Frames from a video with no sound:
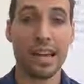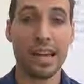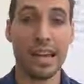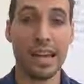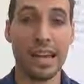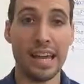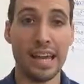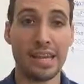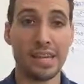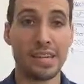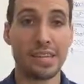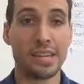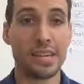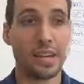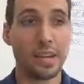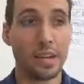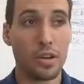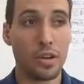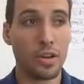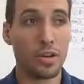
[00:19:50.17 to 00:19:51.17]
And
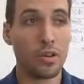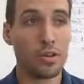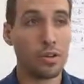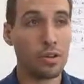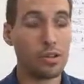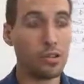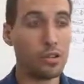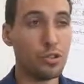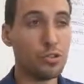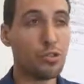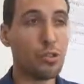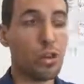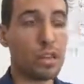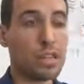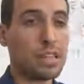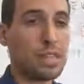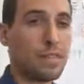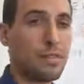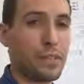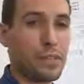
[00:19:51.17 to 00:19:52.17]
you want
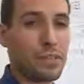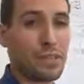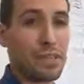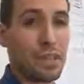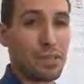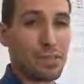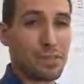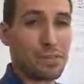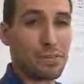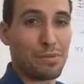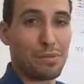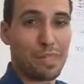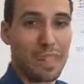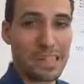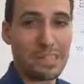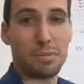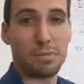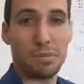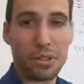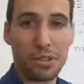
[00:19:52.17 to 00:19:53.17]
to leave yourself some
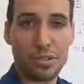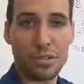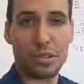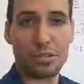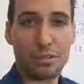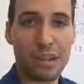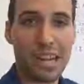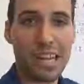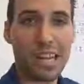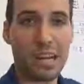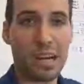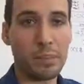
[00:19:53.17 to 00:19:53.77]
flexibility, right?